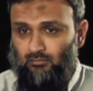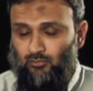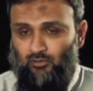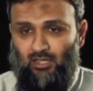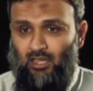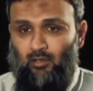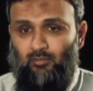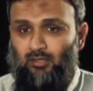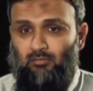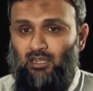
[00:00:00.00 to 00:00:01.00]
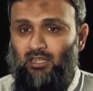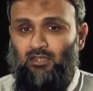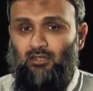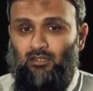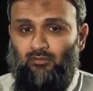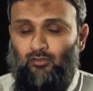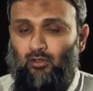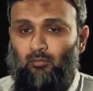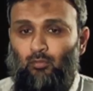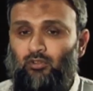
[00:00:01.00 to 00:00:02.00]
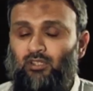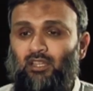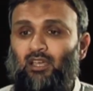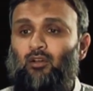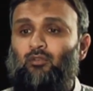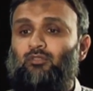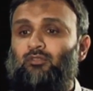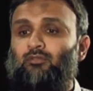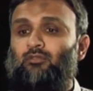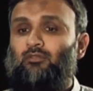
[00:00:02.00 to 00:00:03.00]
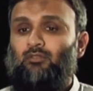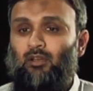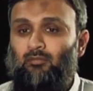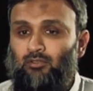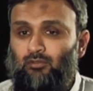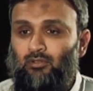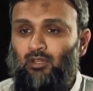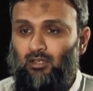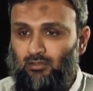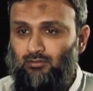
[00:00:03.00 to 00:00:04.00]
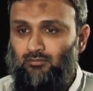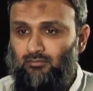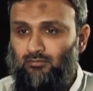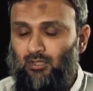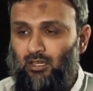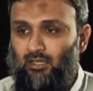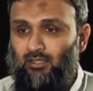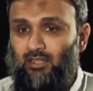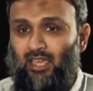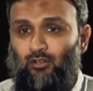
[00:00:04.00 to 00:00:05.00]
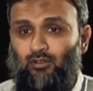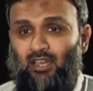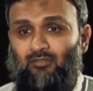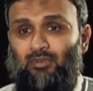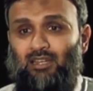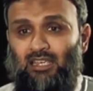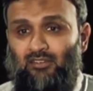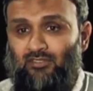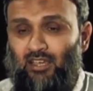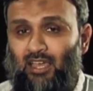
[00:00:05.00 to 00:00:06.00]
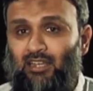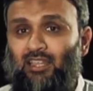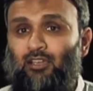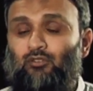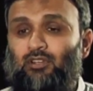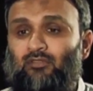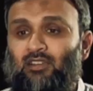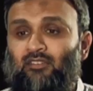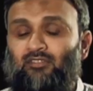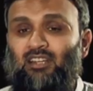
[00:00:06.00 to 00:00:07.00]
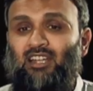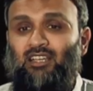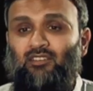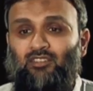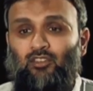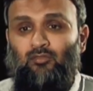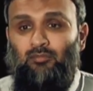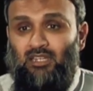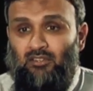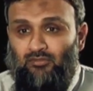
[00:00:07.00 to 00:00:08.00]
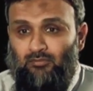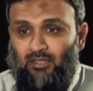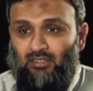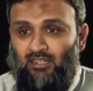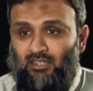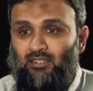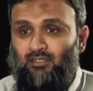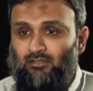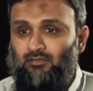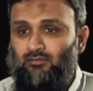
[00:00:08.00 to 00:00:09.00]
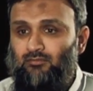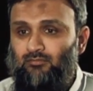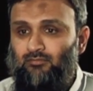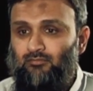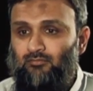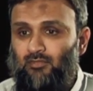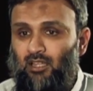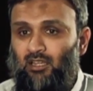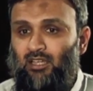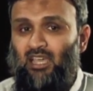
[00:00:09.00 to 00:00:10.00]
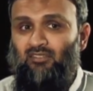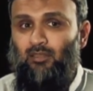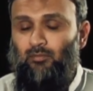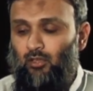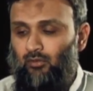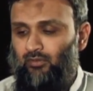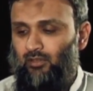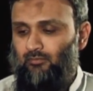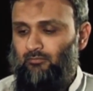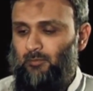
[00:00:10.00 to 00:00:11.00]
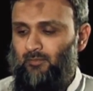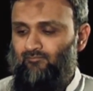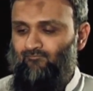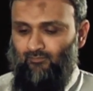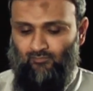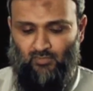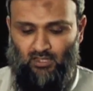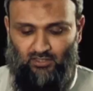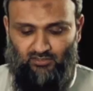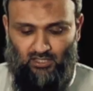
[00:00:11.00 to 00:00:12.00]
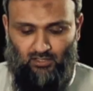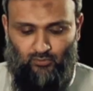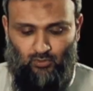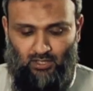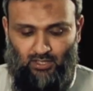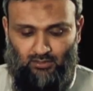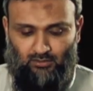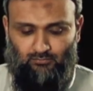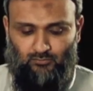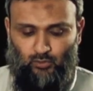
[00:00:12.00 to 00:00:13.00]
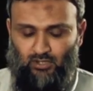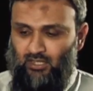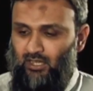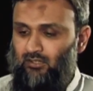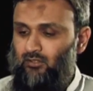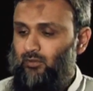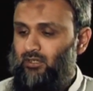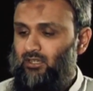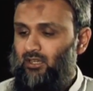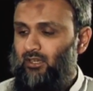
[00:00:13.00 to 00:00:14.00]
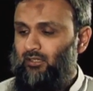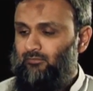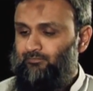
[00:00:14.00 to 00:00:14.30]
Today, how many million, if not more than that, go to Kaabatullah? They could have believed and they could have left a legacy of belief, but they didn't. Allah gave them the offer. Let's take a few ayat, 28 to 29.